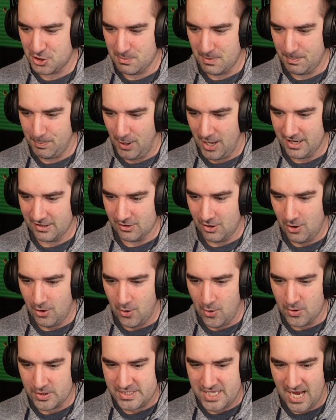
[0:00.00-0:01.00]
should be playing the
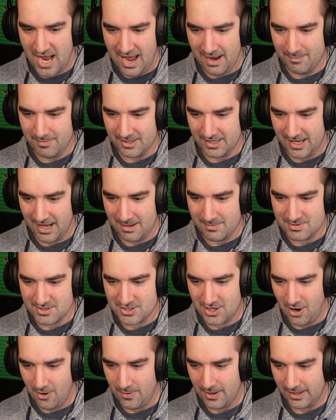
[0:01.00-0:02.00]
whole time the game is
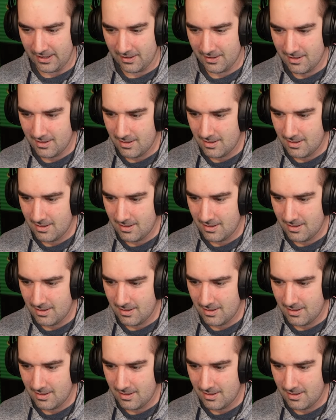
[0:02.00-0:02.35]
going.